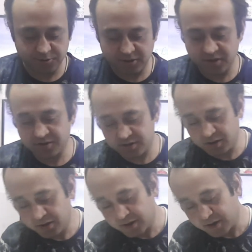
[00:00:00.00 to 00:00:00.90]
So you can
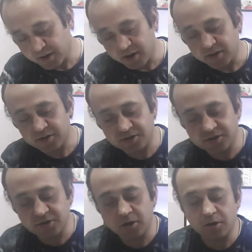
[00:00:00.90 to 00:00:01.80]
see
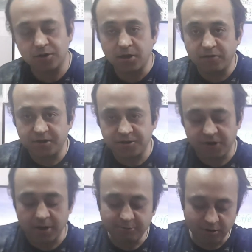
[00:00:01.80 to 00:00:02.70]
this is the DVD
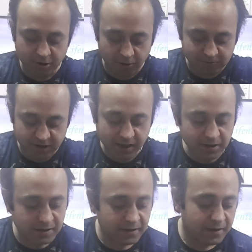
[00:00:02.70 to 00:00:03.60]
drive of
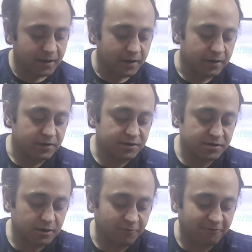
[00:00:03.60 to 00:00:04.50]
that.
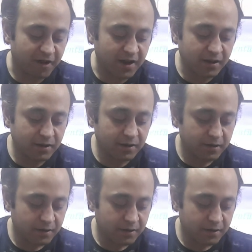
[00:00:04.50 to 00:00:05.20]
This is the fan